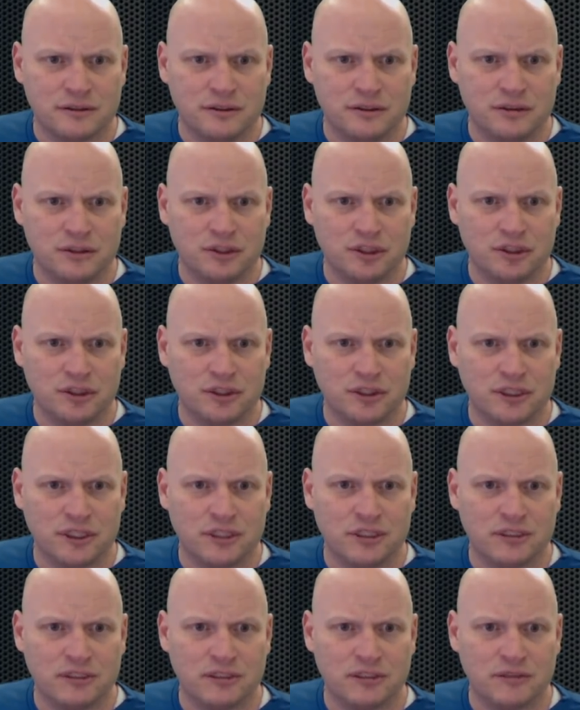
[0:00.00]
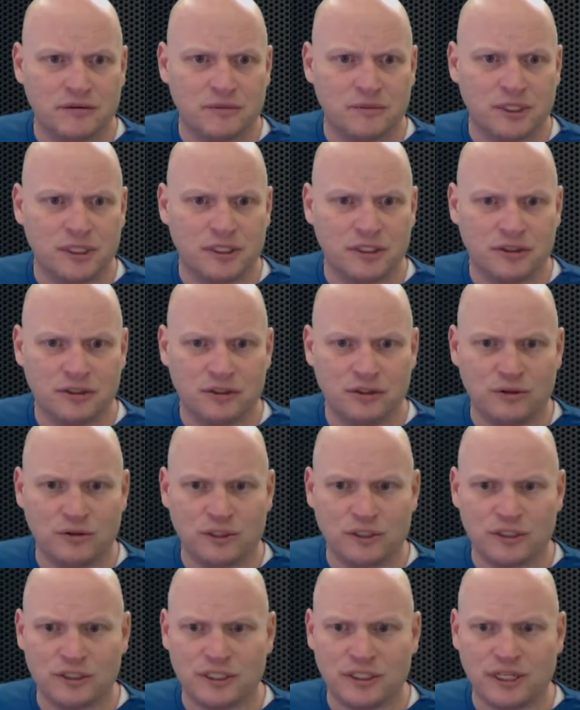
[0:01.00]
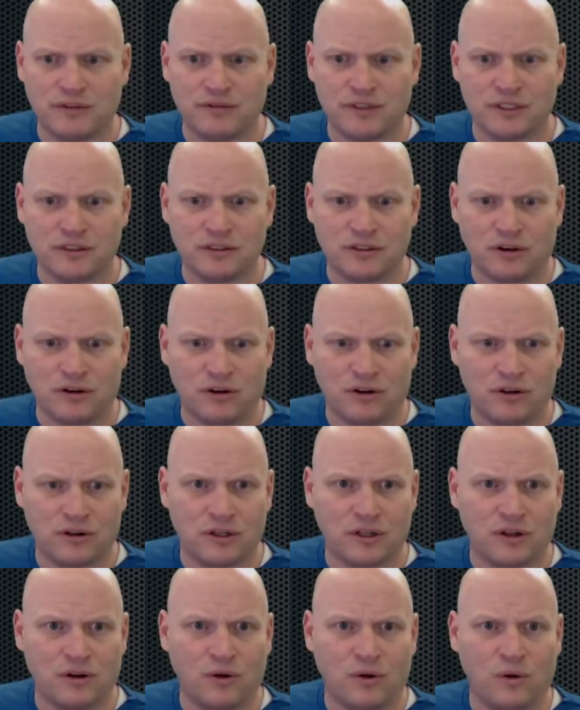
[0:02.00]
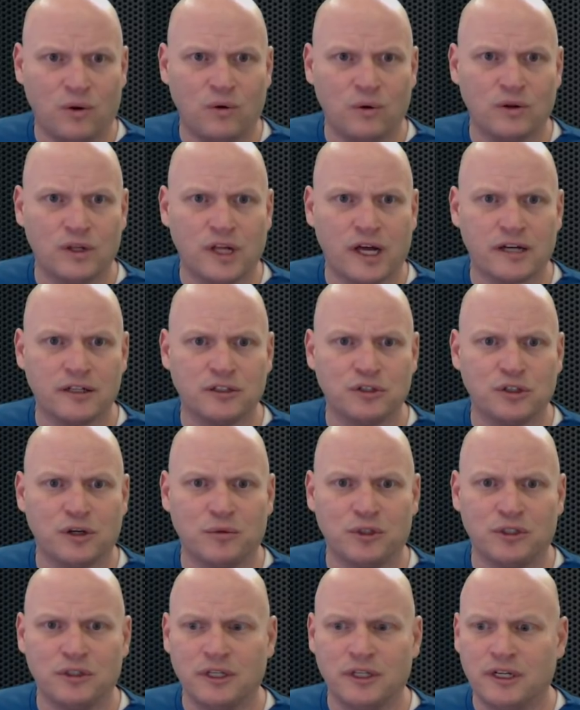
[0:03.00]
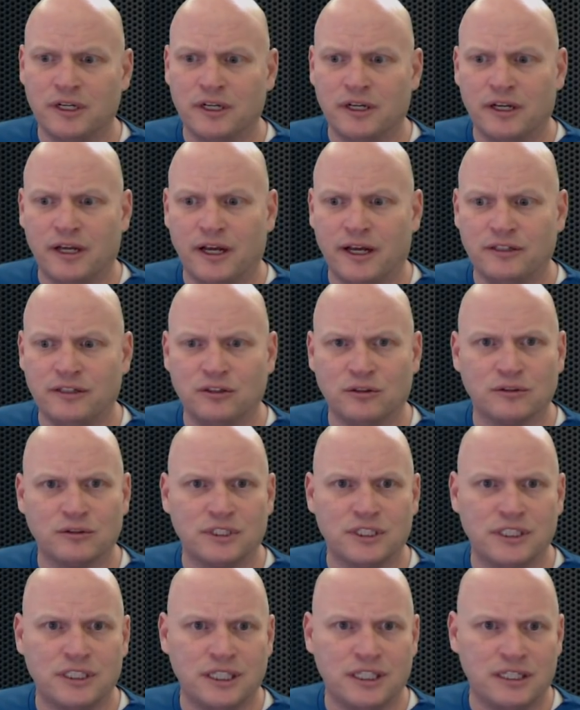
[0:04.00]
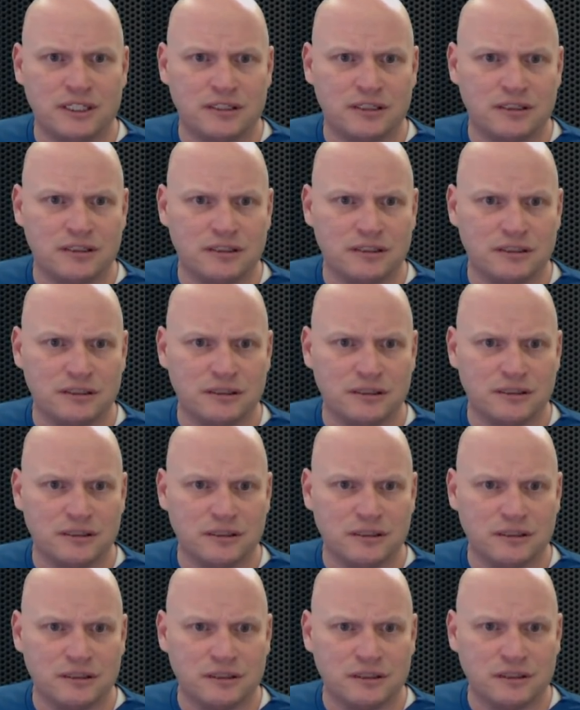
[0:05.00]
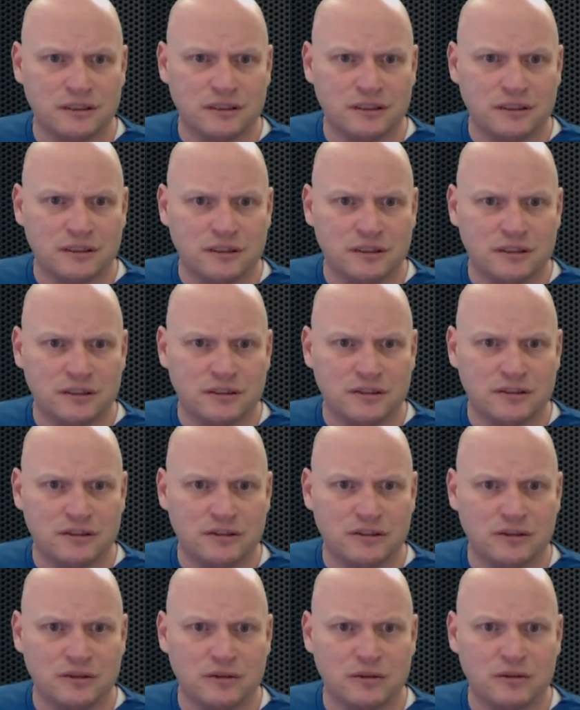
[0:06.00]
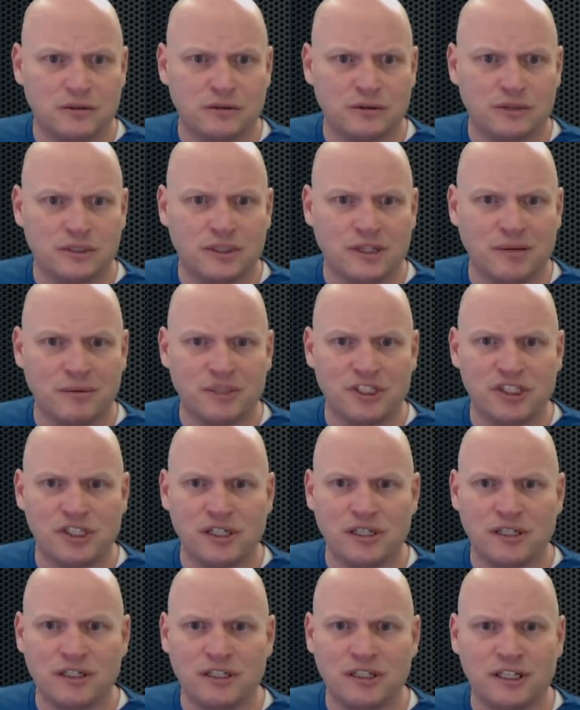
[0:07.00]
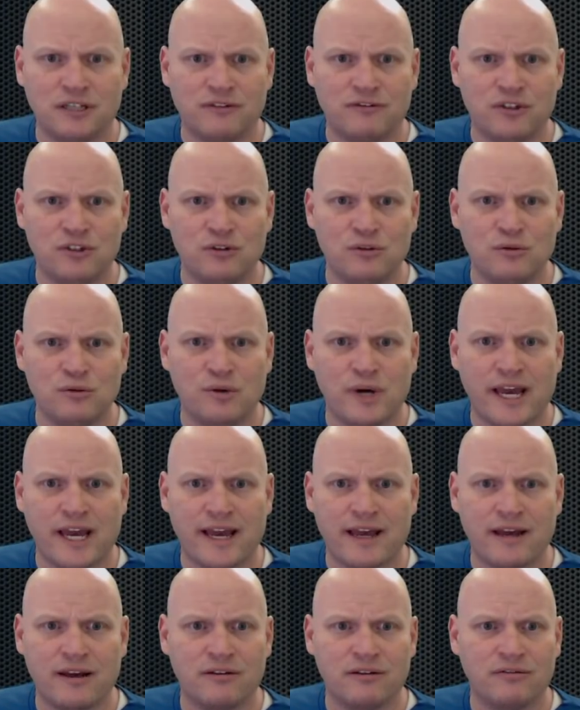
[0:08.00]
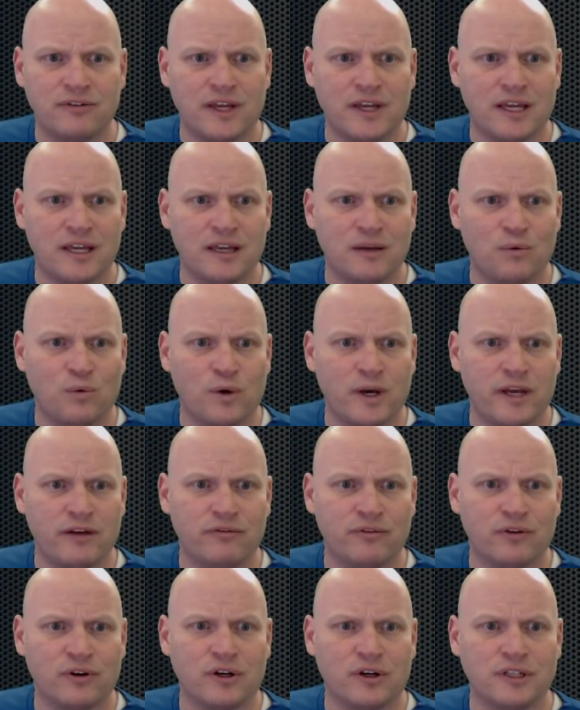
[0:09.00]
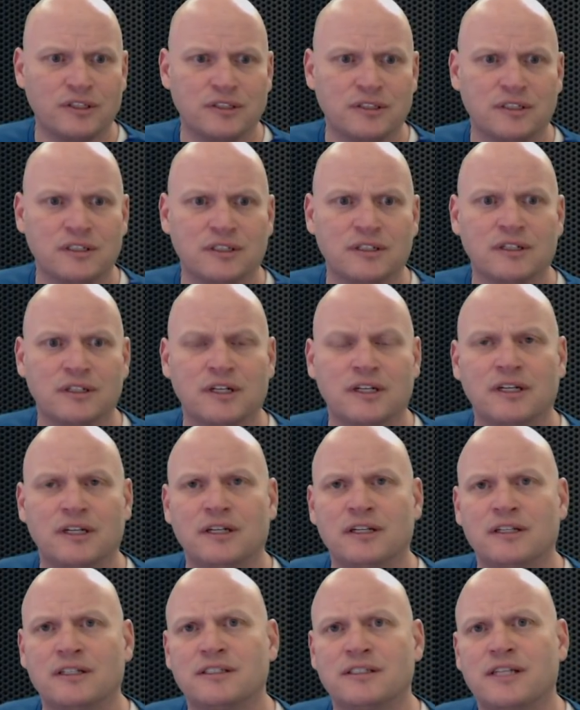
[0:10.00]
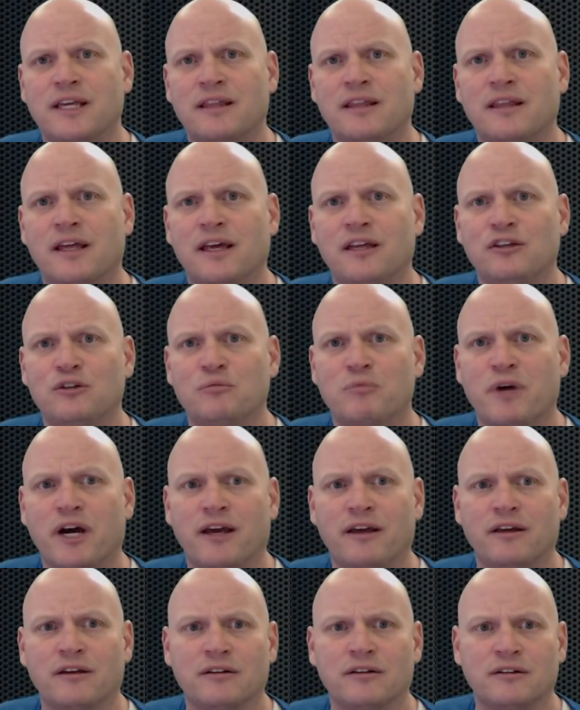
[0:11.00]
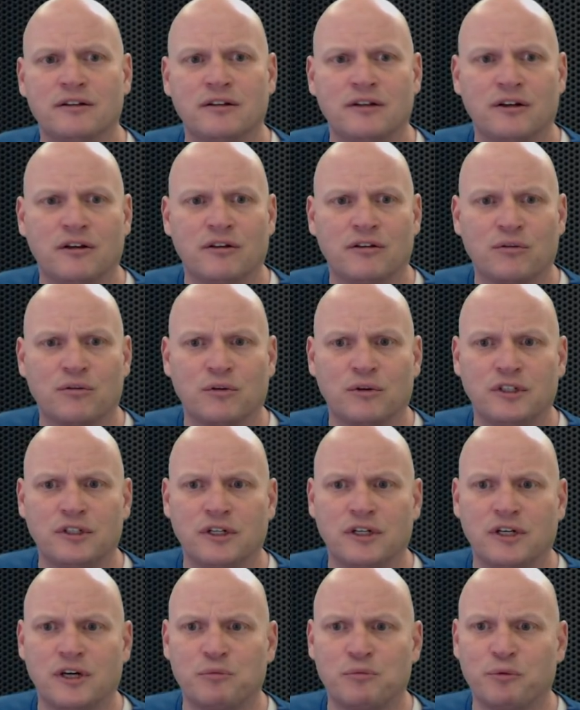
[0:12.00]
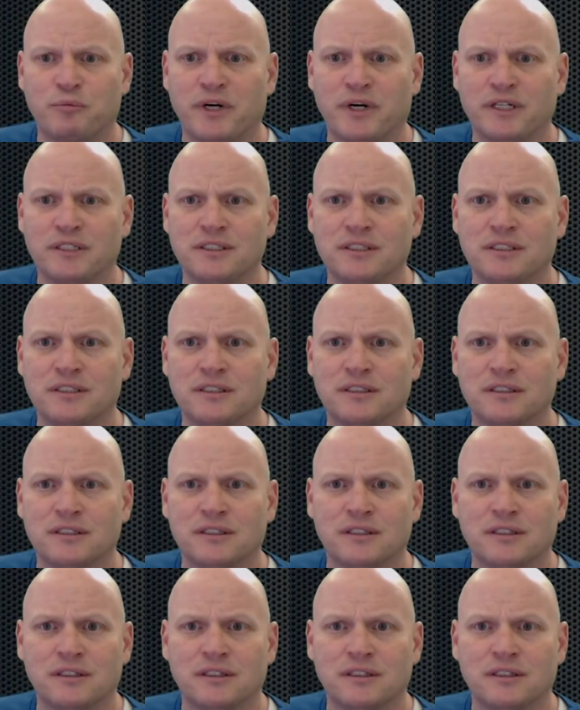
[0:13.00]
You should because you are saving us all a whole lot of trouble. I don't see it. So, Sabeechen, if you have a way for us to say thank you by throwing you a couple bucks,